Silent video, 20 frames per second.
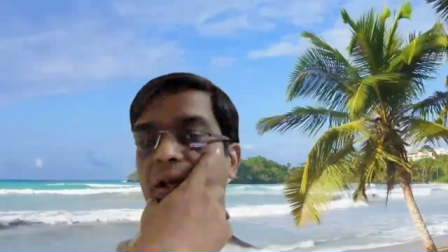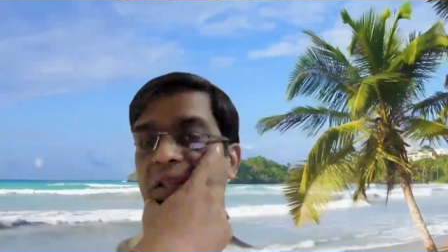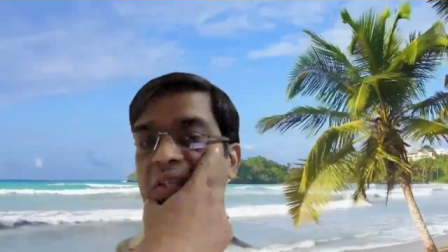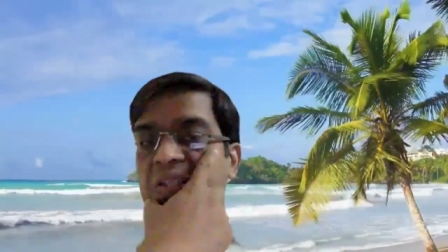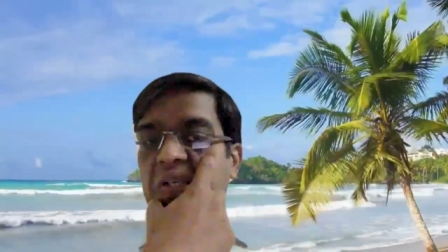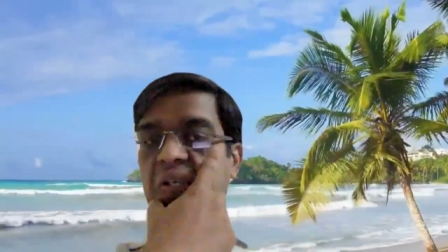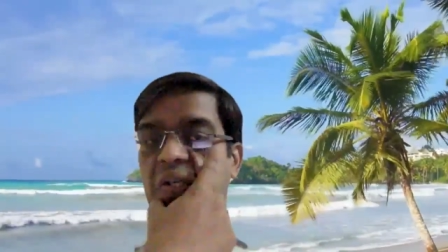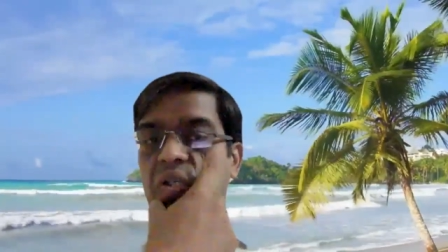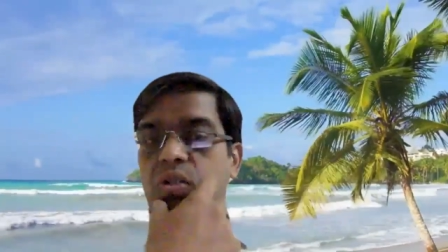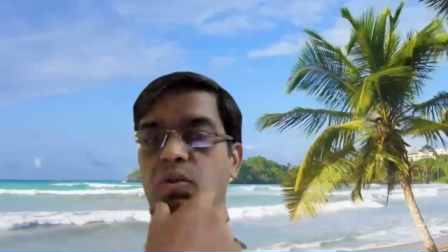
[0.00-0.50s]

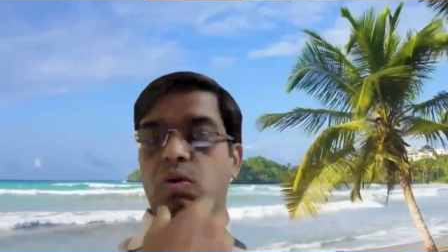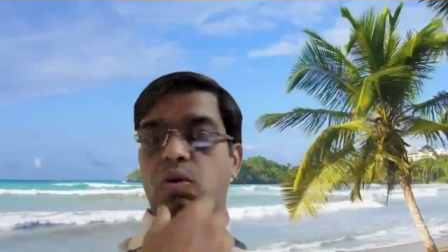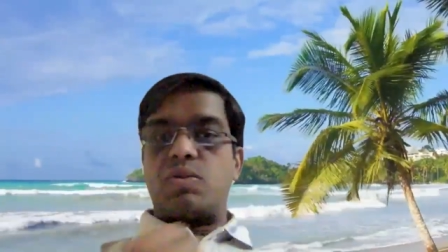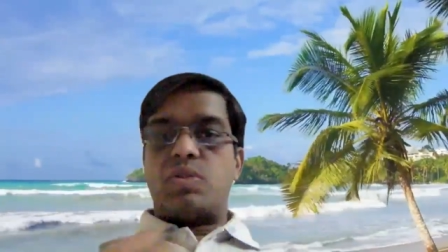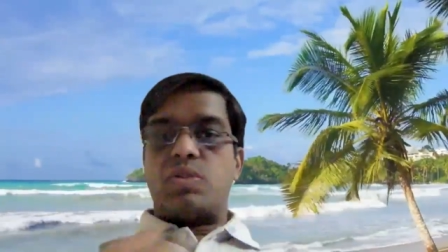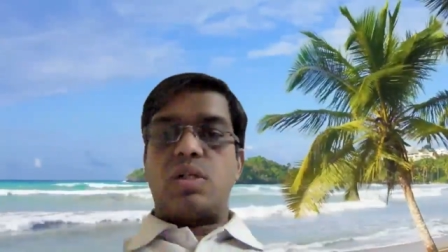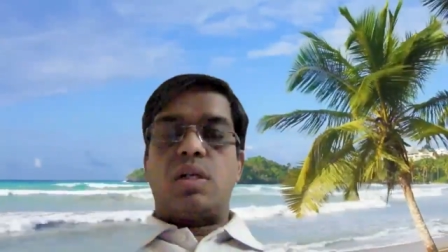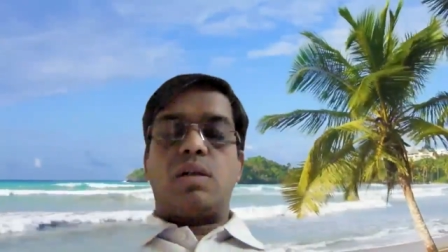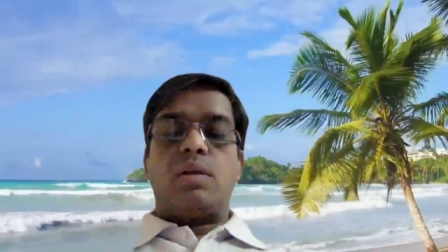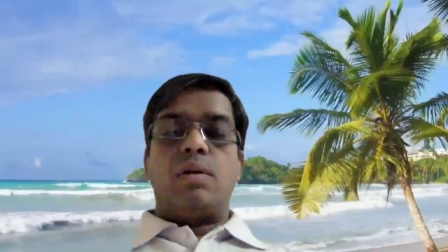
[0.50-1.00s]
insidious
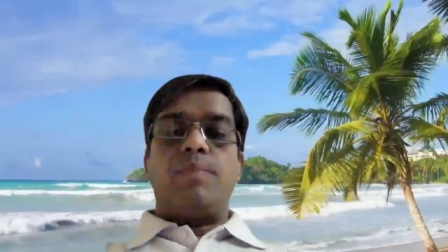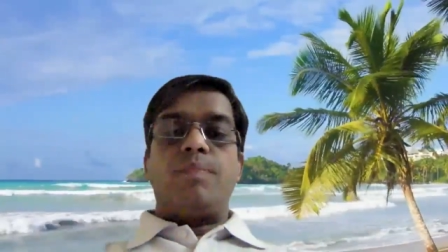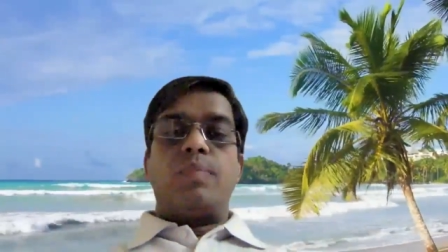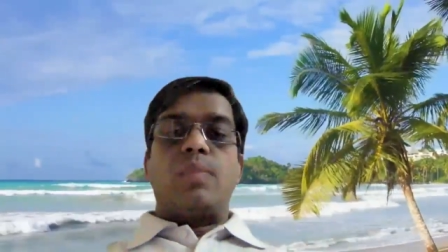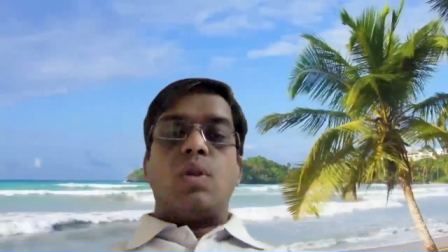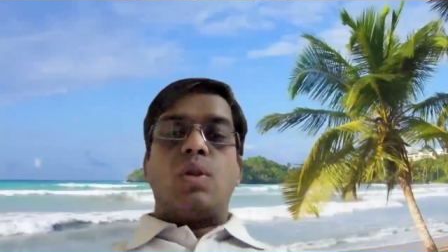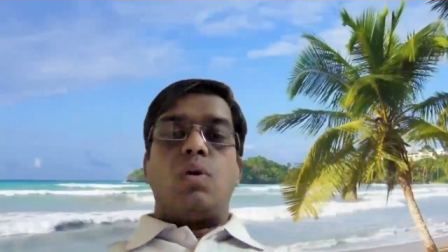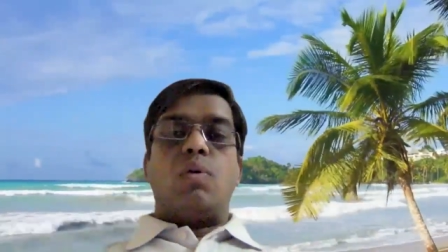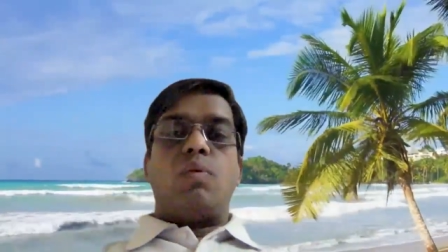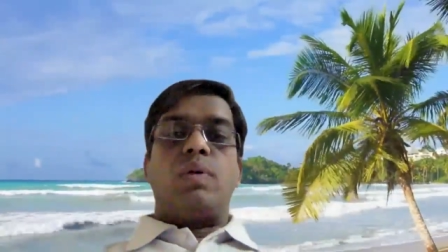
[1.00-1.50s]
onset
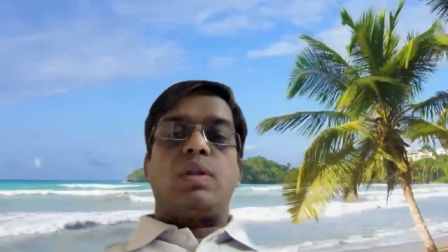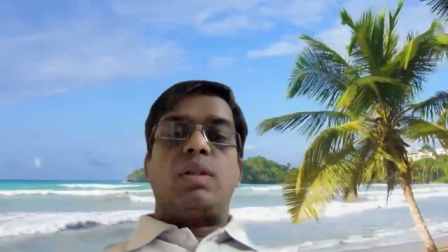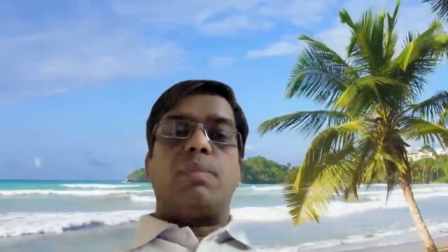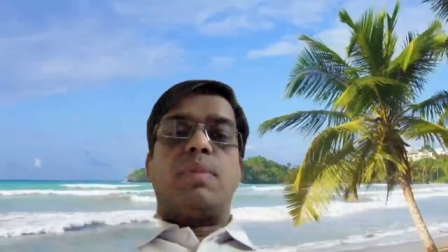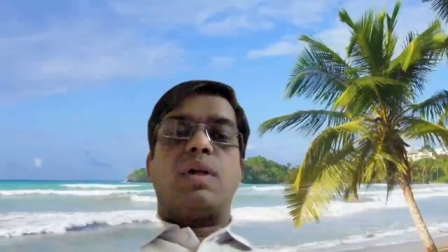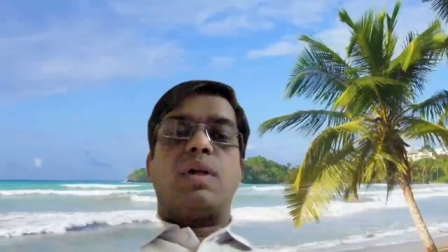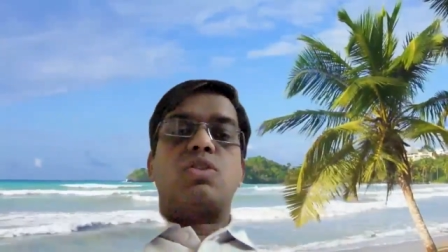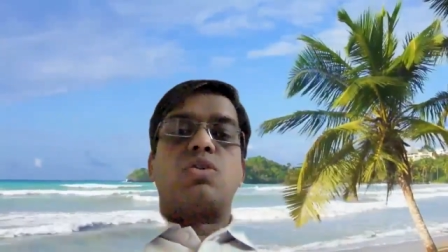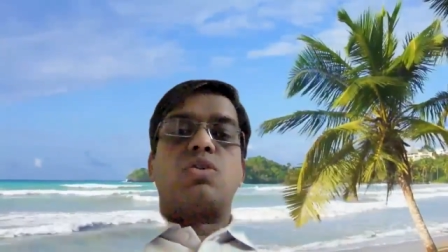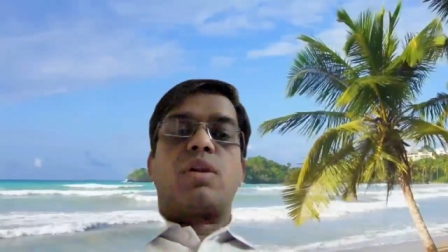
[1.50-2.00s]
over the
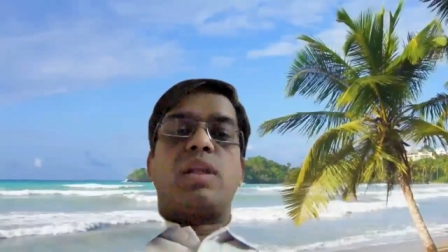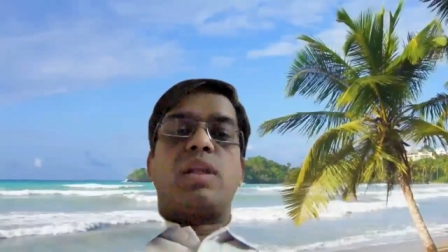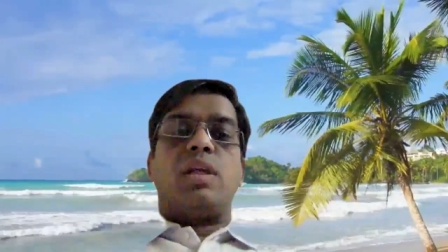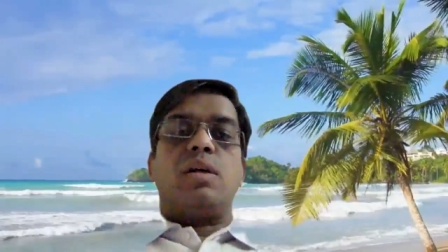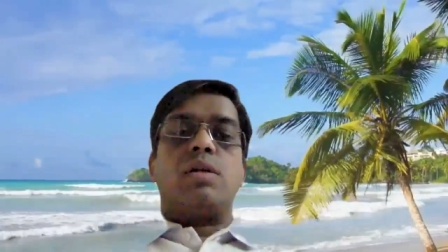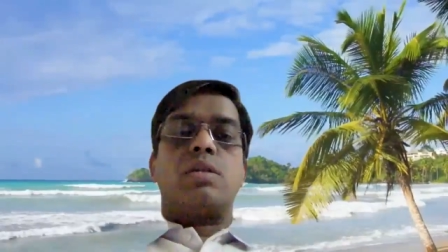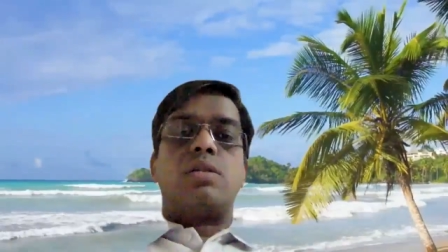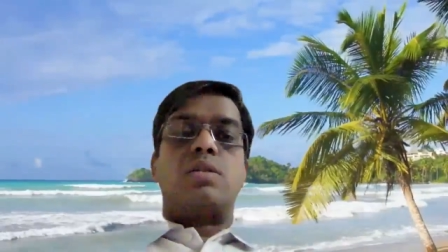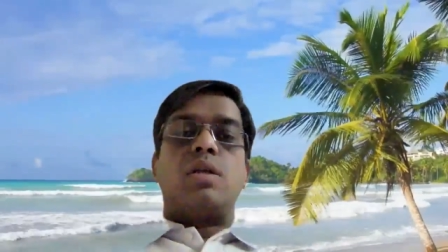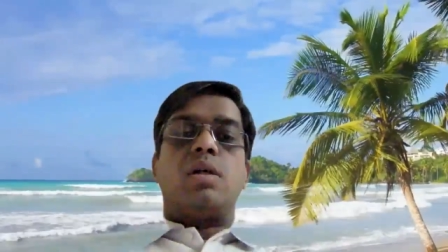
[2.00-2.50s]
months or
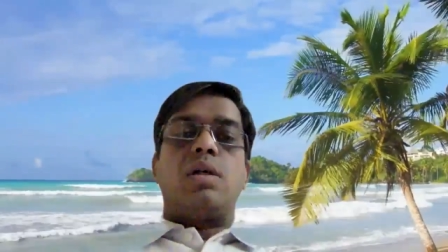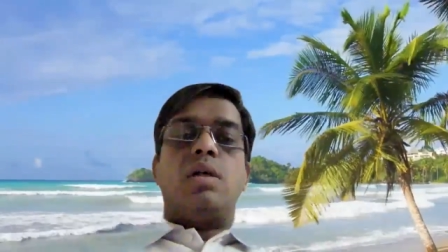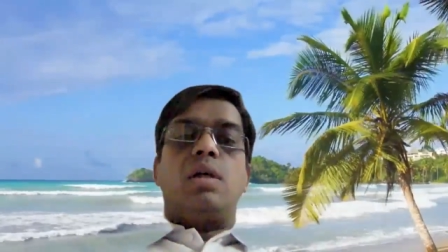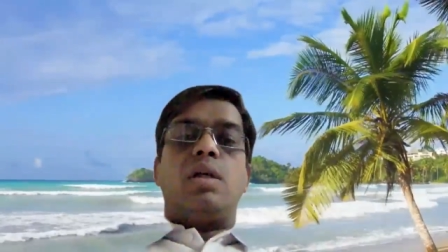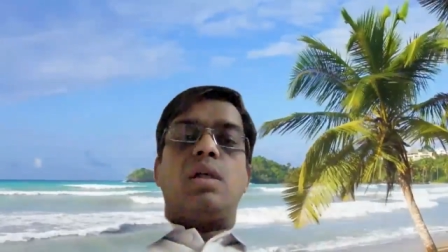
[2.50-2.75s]
years.